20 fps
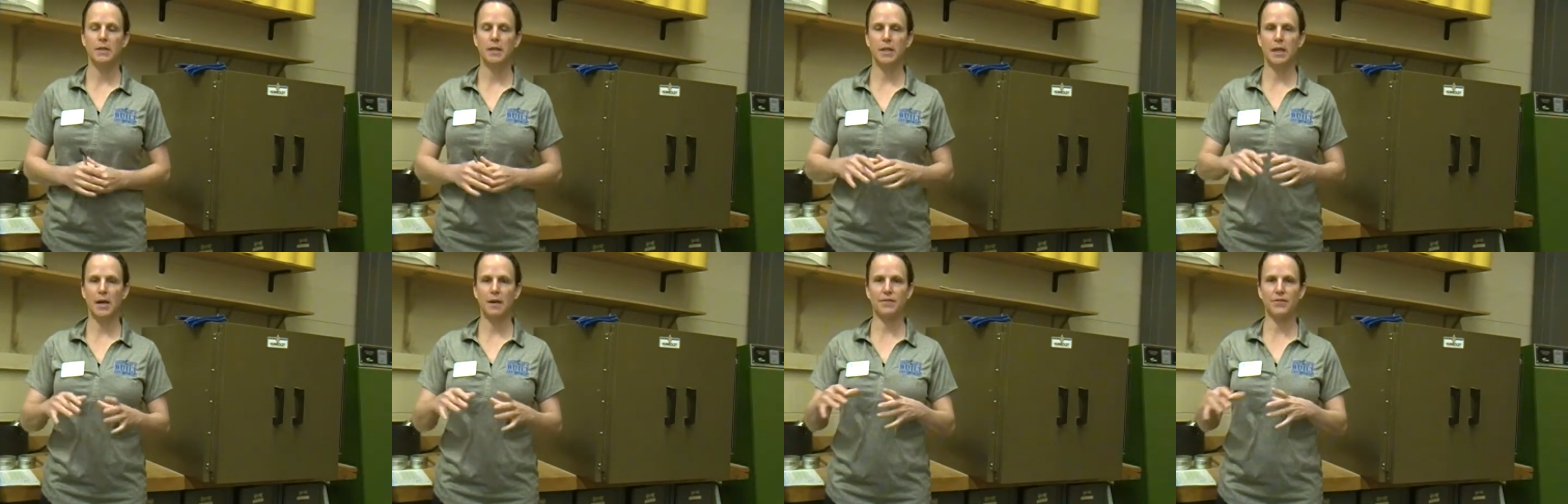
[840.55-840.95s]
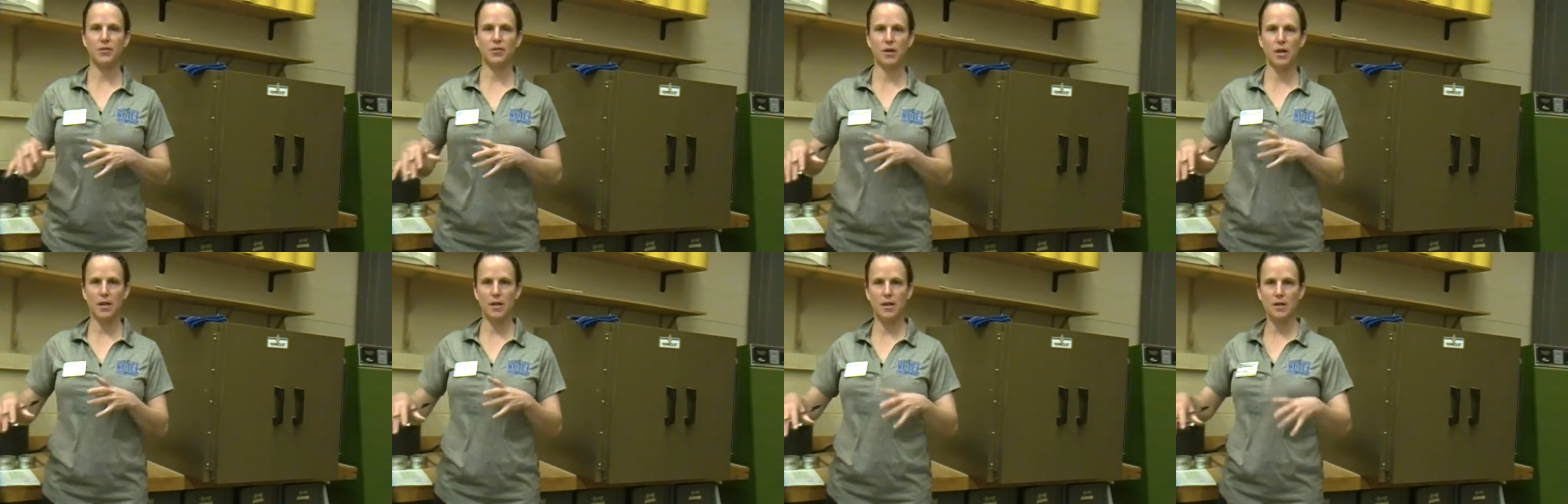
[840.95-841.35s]
And
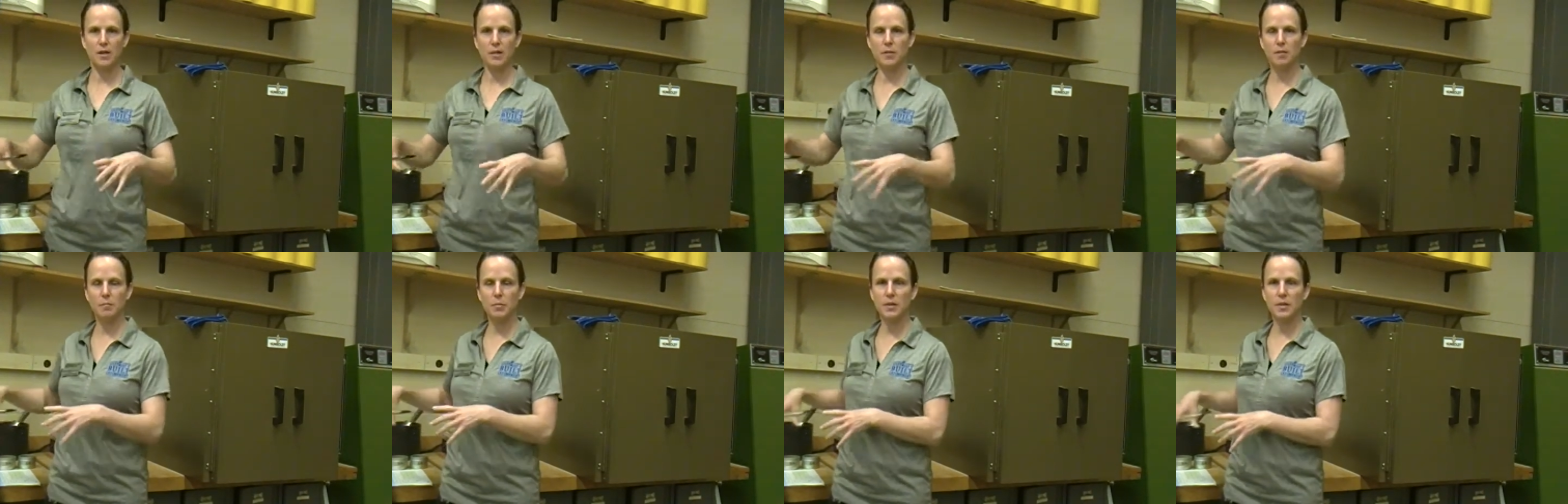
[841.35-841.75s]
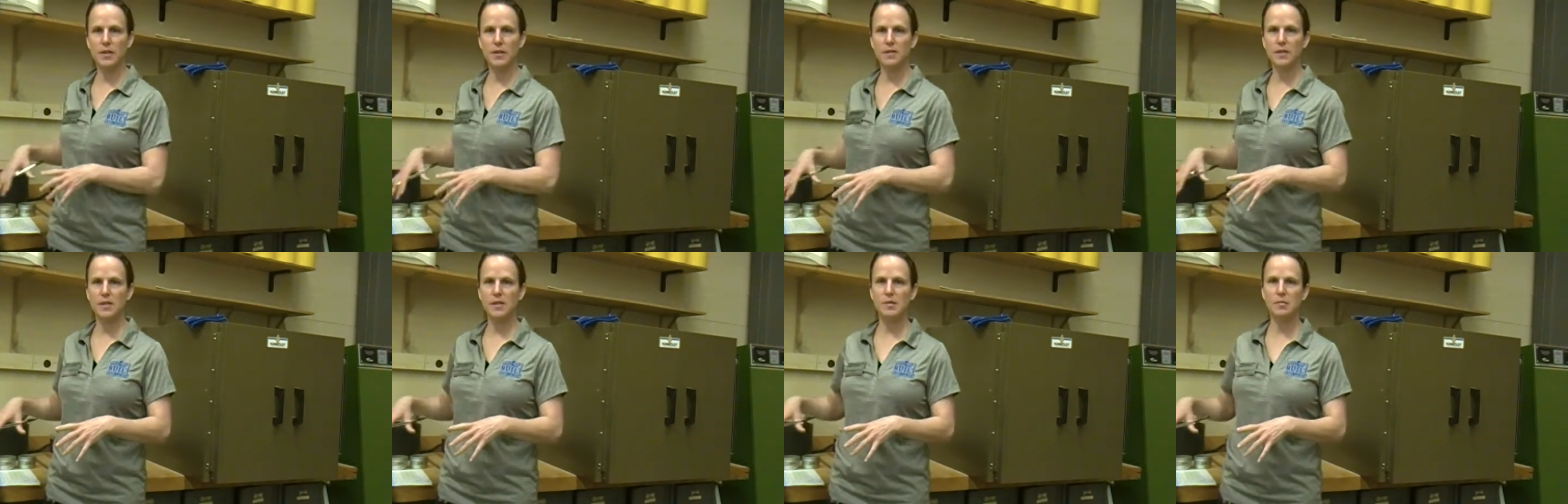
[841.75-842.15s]
after I
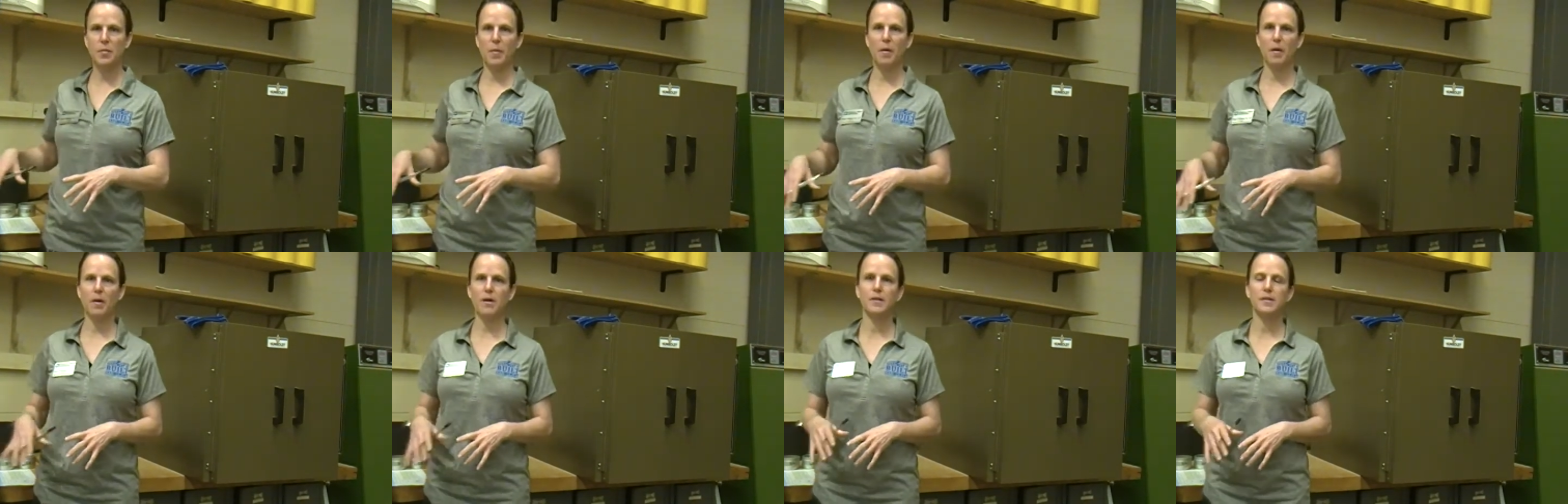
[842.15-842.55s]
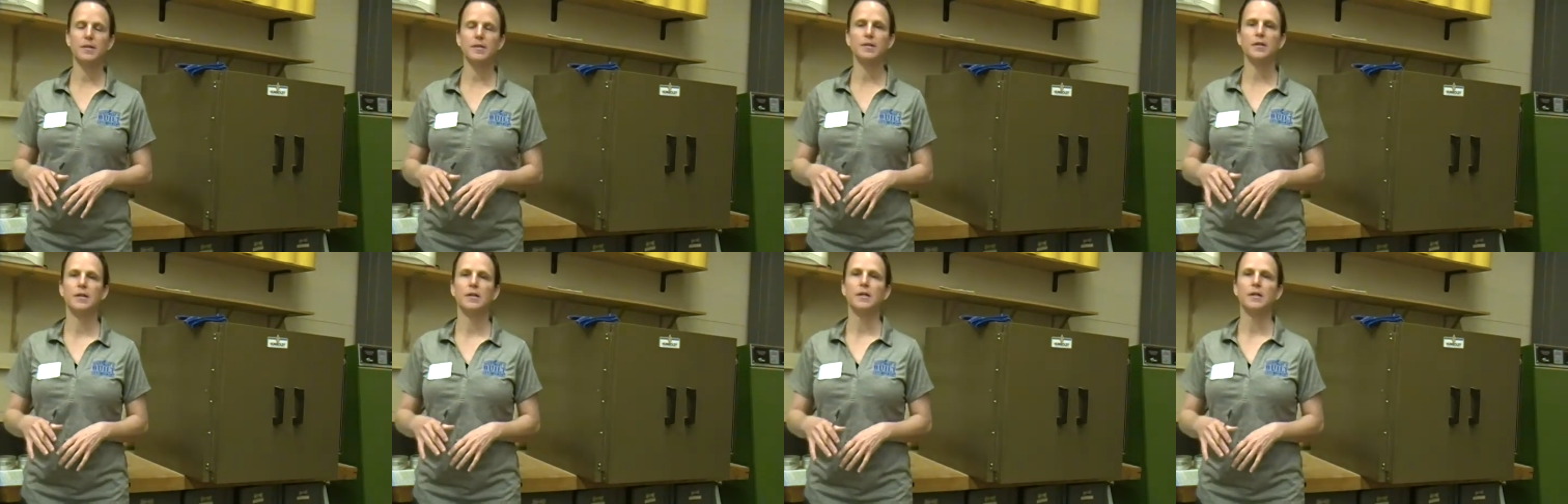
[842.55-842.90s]
complete this part,